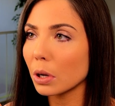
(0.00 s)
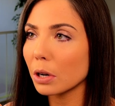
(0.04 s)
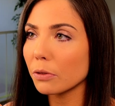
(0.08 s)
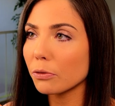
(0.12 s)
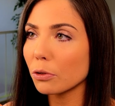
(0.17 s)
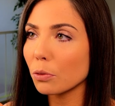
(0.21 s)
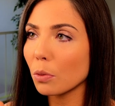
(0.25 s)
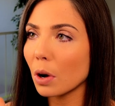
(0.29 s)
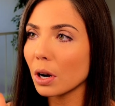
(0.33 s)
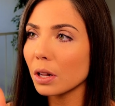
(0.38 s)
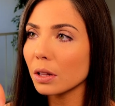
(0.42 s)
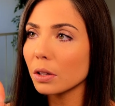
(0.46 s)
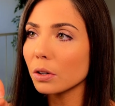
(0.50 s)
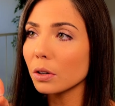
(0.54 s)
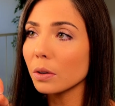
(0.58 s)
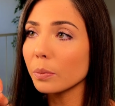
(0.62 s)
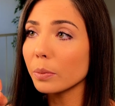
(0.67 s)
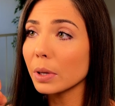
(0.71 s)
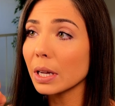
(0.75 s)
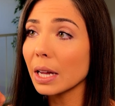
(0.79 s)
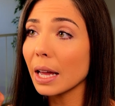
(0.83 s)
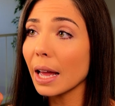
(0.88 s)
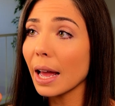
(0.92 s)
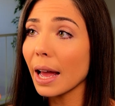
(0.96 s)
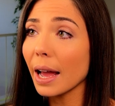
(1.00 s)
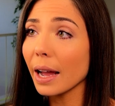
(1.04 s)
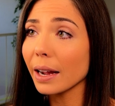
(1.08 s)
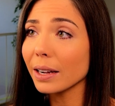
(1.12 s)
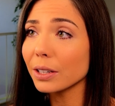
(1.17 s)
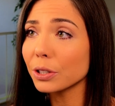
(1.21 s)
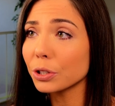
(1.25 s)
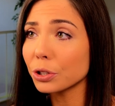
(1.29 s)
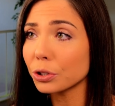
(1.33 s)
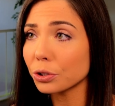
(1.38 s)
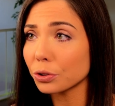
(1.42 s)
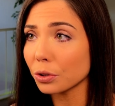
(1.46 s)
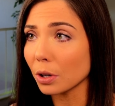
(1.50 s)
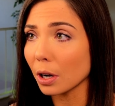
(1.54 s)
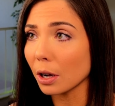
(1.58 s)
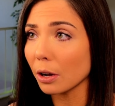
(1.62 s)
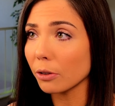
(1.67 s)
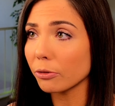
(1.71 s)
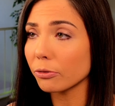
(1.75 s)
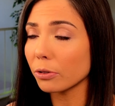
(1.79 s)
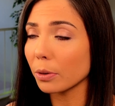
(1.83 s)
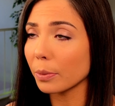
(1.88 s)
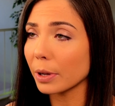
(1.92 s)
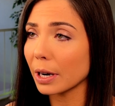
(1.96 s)
if you want a little bit extra
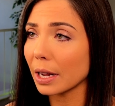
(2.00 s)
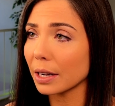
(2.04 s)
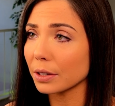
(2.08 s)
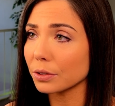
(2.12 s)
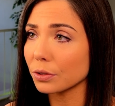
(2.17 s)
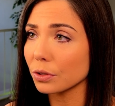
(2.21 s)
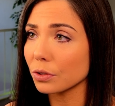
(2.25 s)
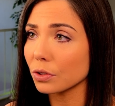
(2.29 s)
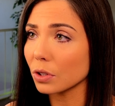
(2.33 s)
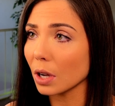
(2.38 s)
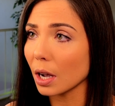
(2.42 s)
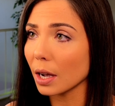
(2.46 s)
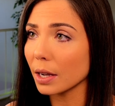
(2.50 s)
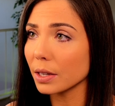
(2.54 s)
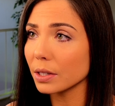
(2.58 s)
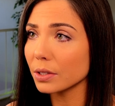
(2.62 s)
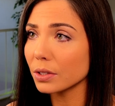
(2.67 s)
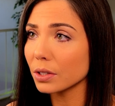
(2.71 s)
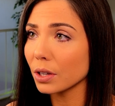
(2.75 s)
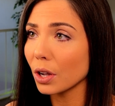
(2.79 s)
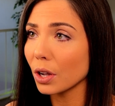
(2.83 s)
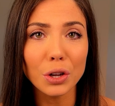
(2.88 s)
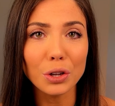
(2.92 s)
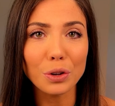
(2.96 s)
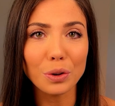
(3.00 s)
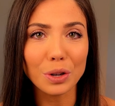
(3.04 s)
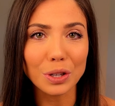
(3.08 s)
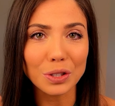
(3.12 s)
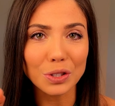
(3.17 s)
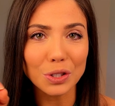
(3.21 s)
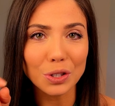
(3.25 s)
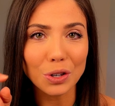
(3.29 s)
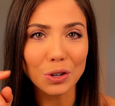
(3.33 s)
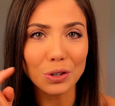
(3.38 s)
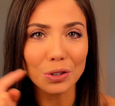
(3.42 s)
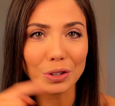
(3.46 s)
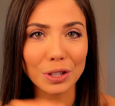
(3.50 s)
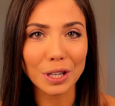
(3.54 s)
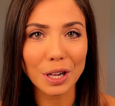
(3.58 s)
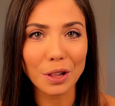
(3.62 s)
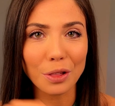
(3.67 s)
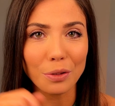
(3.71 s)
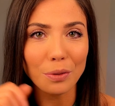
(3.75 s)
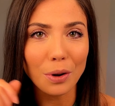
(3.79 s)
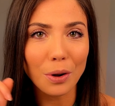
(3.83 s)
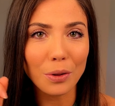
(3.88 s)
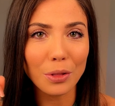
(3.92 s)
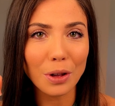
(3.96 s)
from an exercise, you can certainly
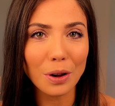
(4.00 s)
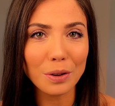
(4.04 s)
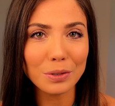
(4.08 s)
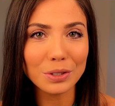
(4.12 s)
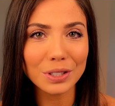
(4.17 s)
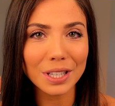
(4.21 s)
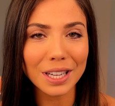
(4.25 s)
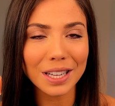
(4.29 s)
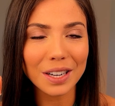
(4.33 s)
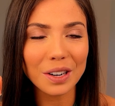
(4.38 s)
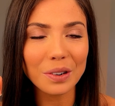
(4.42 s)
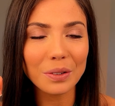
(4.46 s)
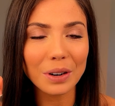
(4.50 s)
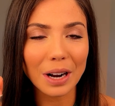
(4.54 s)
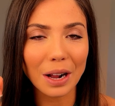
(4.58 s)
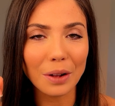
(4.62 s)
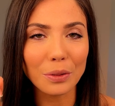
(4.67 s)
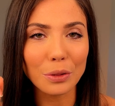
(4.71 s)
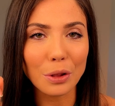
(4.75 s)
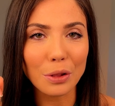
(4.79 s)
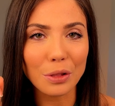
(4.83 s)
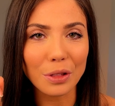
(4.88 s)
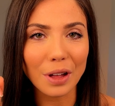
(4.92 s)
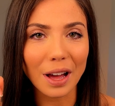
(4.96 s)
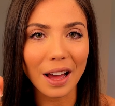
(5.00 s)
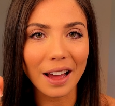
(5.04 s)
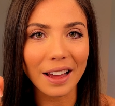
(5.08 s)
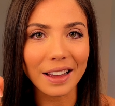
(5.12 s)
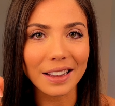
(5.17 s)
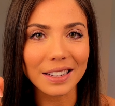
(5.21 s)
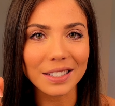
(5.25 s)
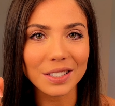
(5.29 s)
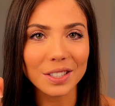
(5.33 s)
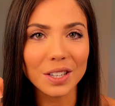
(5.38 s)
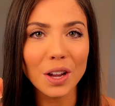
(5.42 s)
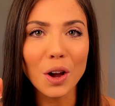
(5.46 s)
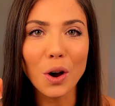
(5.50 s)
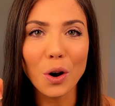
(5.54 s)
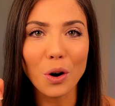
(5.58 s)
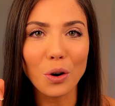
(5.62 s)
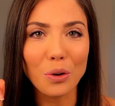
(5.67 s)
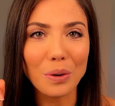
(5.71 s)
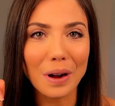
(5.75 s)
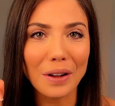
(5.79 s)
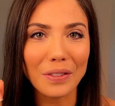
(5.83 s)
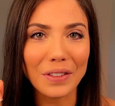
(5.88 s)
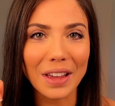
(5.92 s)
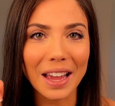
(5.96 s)
throw those in around the thighs,
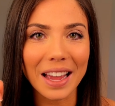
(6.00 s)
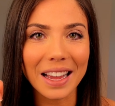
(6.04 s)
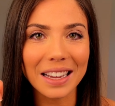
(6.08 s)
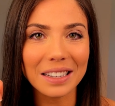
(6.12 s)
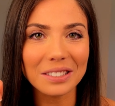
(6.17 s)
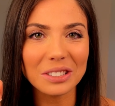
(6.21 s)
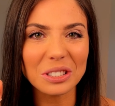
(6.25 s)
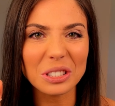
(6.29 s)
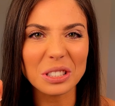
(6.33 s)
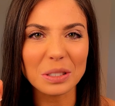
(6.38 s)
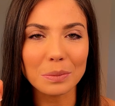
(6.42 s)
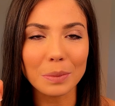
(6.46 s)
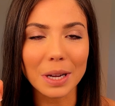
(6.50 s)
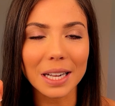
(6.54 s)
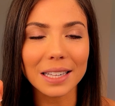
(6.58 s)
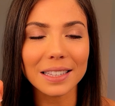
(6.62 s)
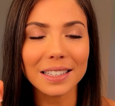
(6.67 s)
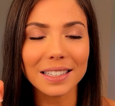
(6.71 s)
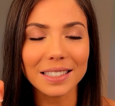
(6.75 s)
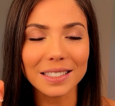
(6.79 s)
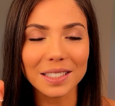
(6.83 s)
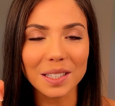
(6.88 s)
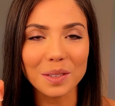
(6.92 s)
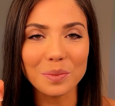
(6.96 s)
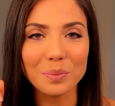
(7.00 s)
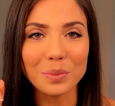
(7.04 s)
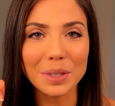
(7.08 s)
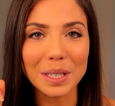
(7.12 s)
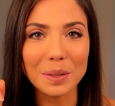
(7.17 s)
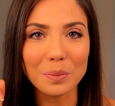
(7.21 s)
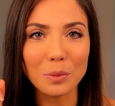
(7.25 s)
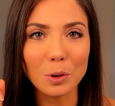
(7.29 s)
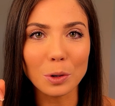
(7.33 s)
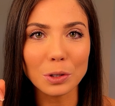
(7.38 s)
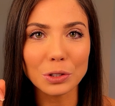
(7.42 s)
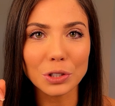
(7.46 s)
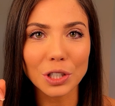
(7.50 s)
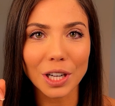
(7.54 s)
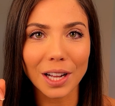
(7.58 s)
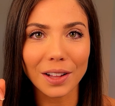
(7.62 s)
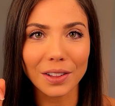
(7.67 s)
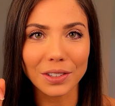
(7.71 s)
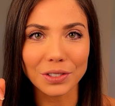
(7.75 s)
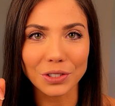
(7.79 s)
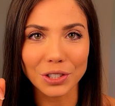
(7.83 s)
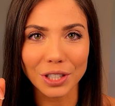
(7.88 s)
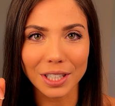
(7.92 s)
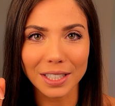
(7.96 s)
around the ankles, and make things a bit more
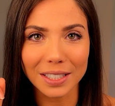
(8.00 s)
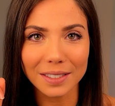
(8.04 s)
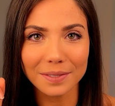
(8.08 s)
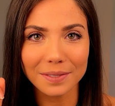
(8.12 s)
challenging.